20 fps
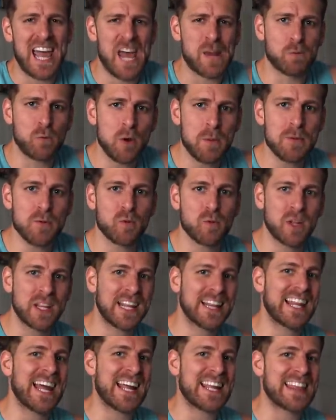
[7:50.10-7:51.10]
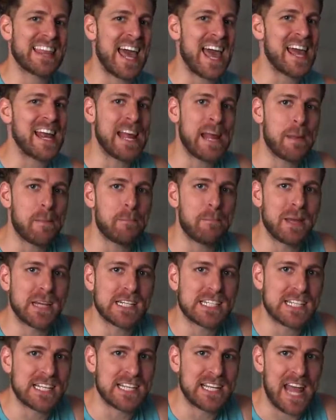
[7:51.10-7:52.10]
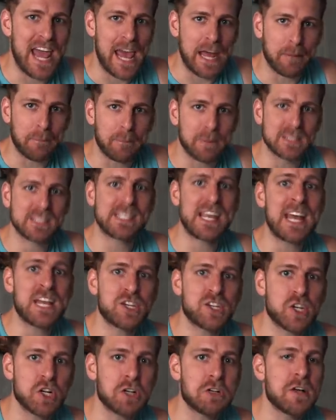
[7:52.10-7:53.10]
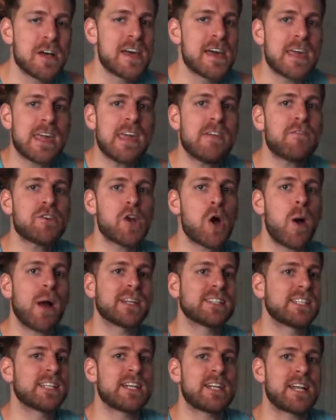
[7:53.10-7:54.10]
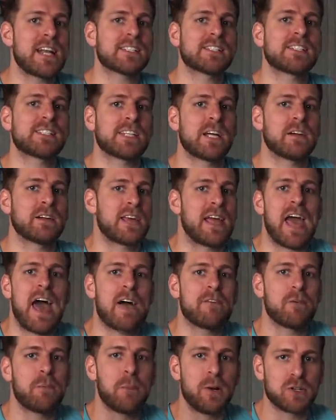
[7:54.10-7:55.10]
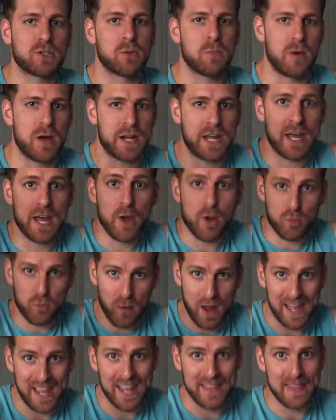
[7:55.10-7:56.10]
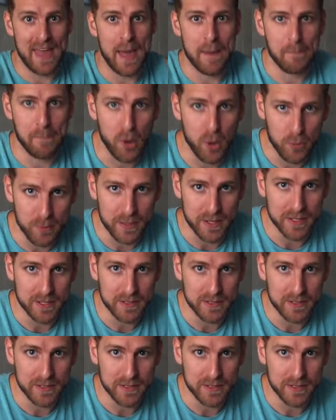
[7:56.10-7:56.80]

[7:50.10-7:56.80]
And women really like that ambition and potential, even though I didn't necessarily have a bunch of money right in that moment.